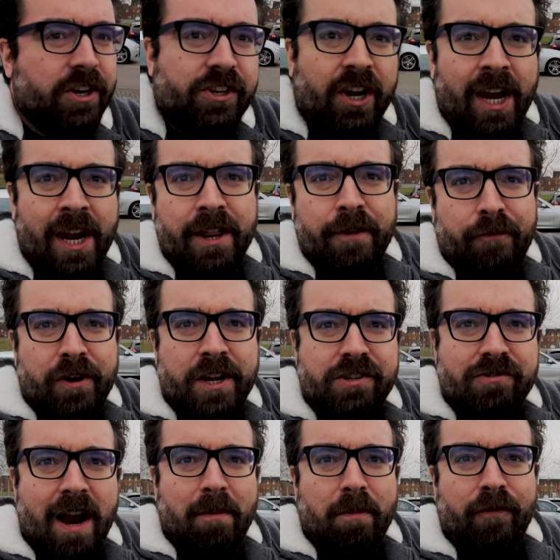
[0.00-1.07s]
we need to clear the
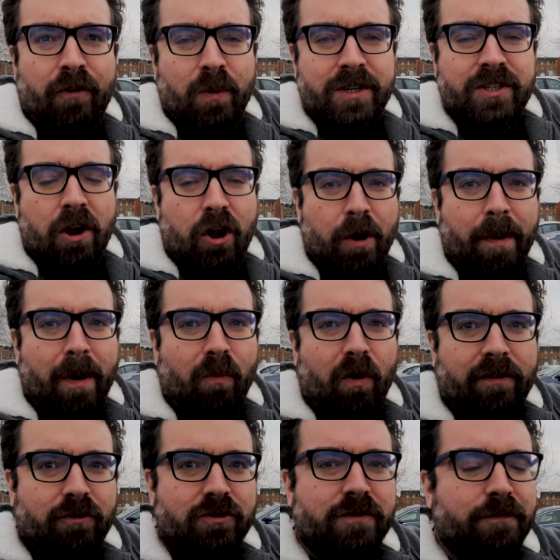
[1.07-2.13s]
freezer out before we stock up on
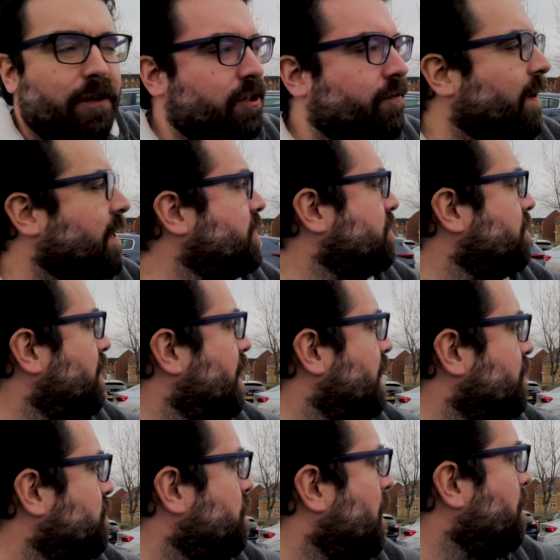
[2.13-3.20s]
waffles and fish fingers and
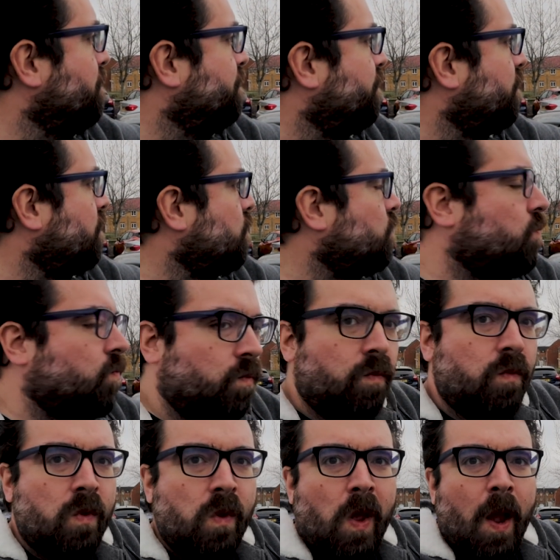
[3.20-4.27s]
things. But
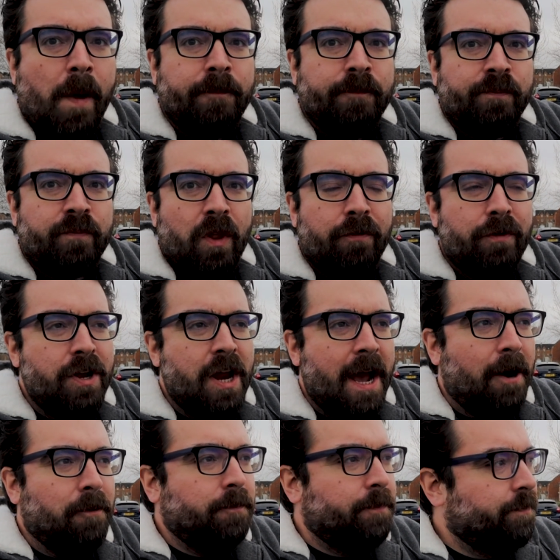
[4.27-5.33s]
for
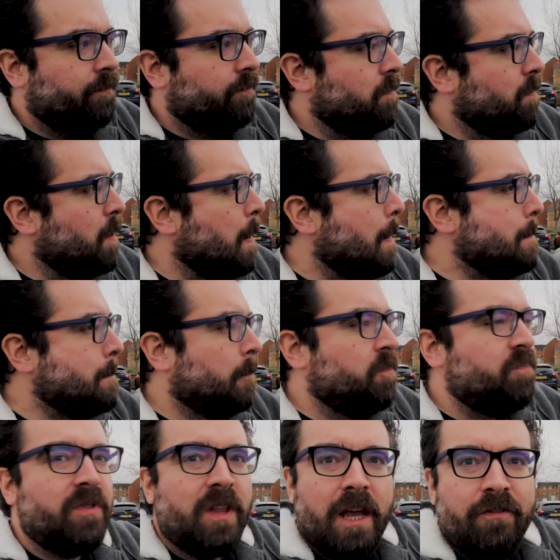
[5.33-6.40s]
now,
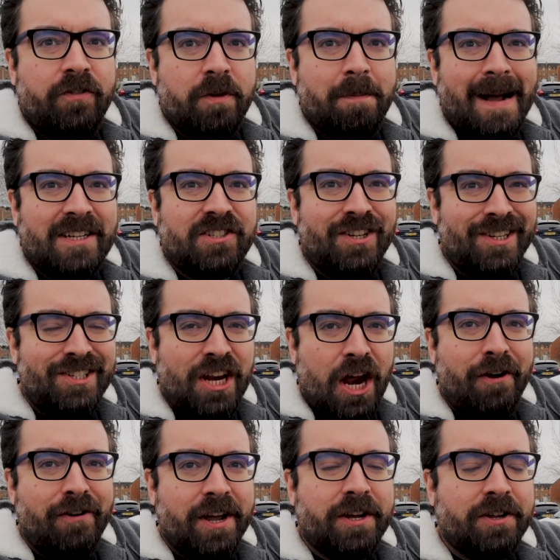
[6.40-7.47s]
if the mass
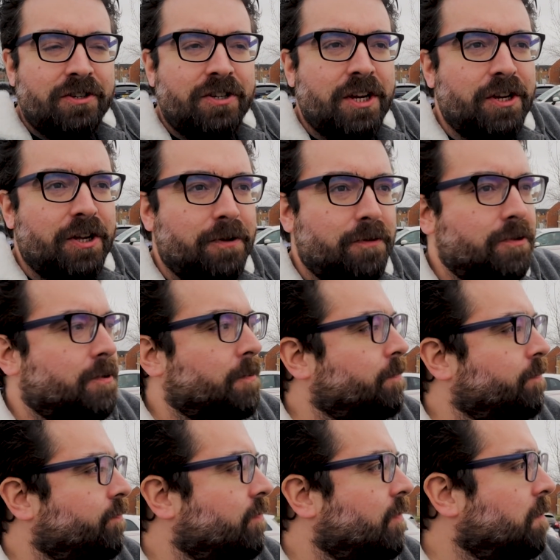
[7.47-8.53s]
hysteria continues,
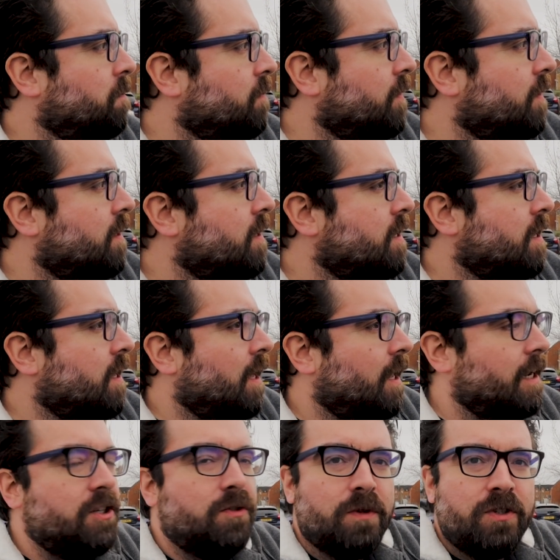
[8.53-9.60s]
at
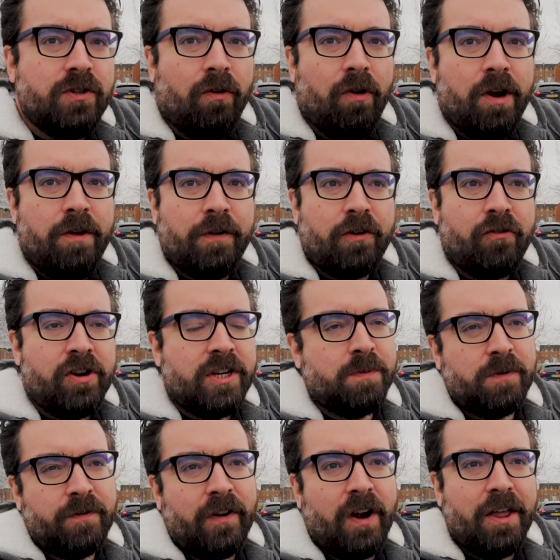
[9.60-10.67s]
least we're sorted for
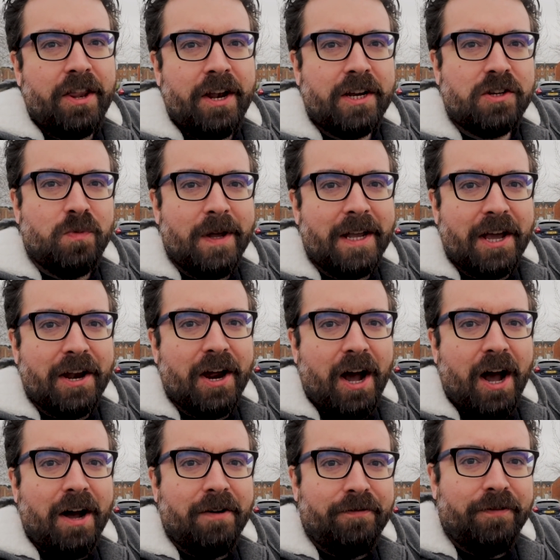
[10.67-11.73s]
crisps for like the next week and a
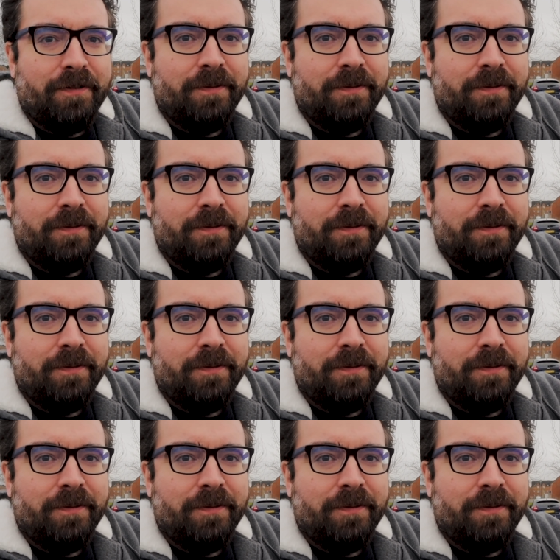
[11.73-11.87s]
half.